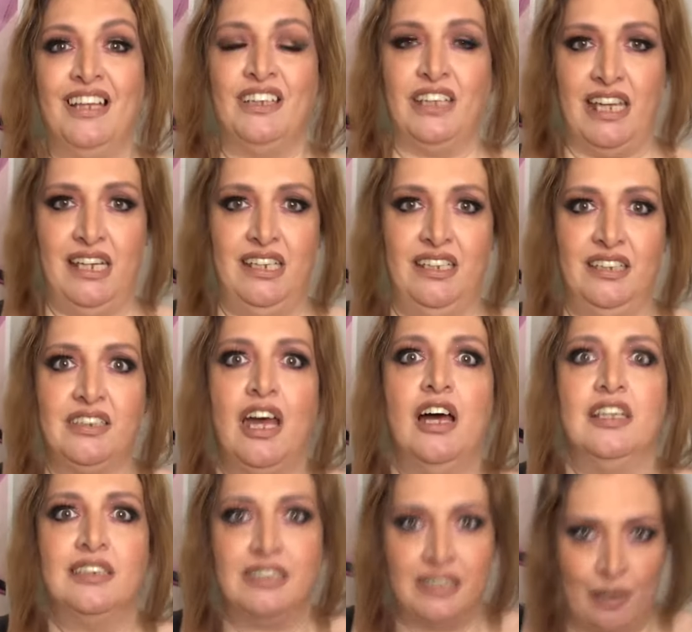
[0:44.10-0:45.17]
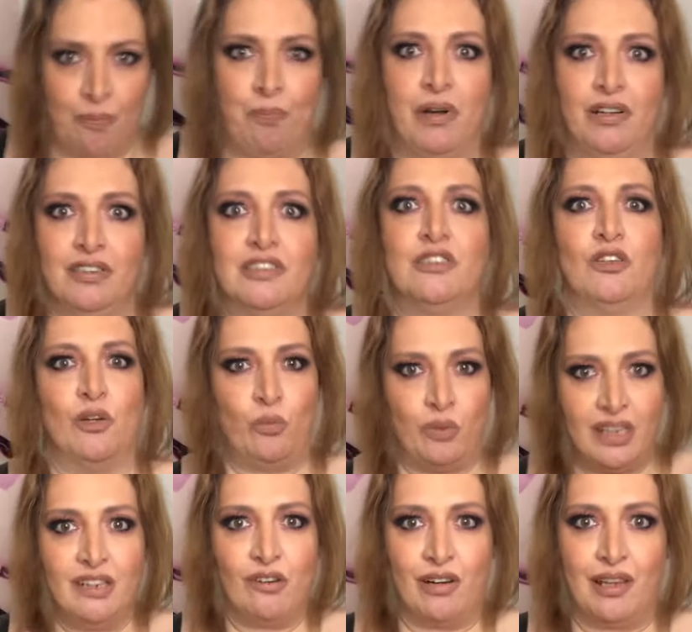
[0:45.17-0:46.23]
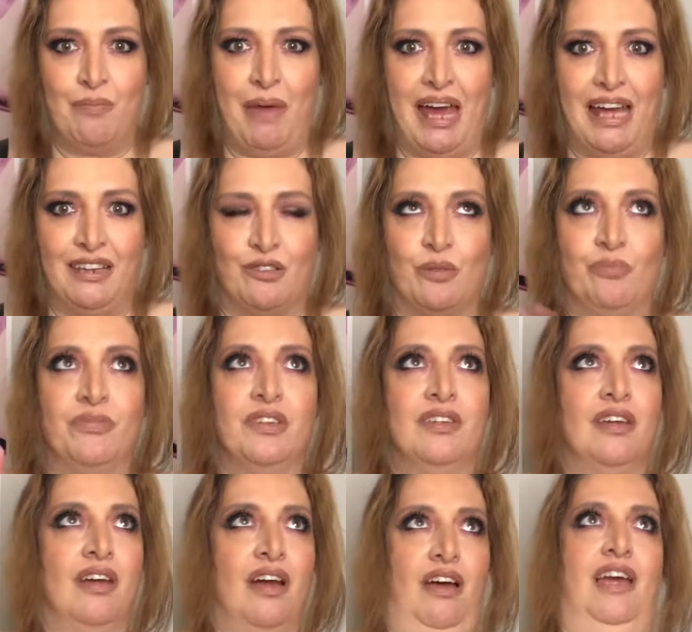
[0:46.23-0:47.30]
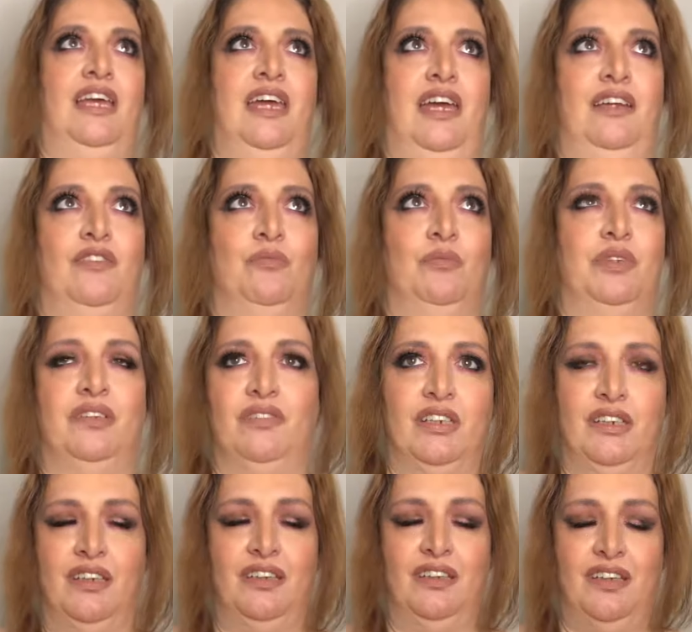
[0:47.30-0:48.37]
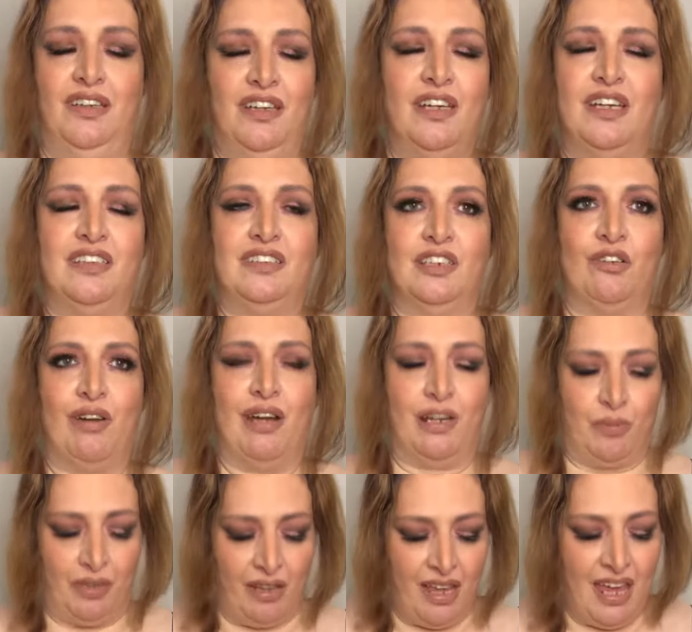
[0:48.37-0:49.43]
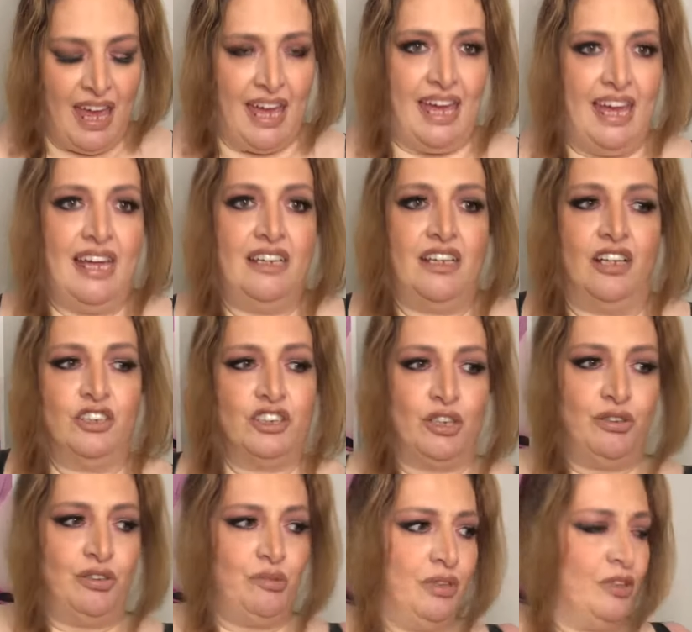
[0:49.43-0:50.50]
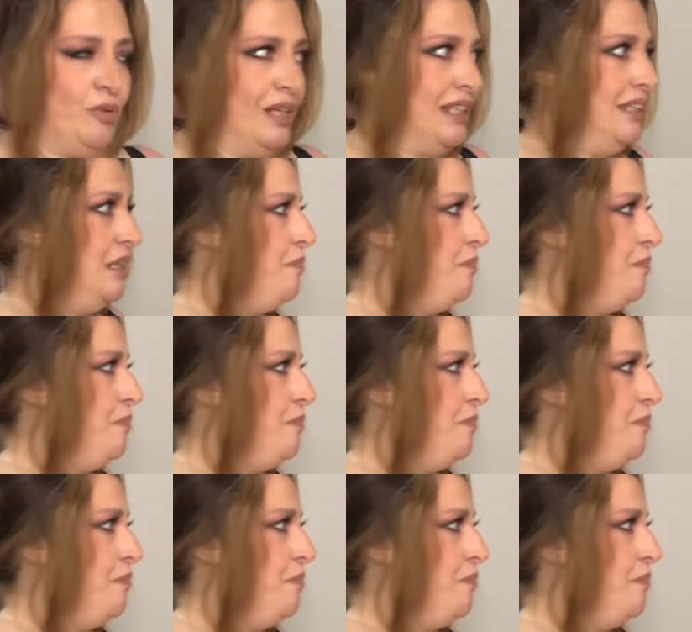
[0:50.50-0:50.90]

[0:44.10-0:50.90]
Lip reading: ladies, a zipper, so that we can go to the bathroom. I can't even believe it. It's incredible. And I'll show you real quick in the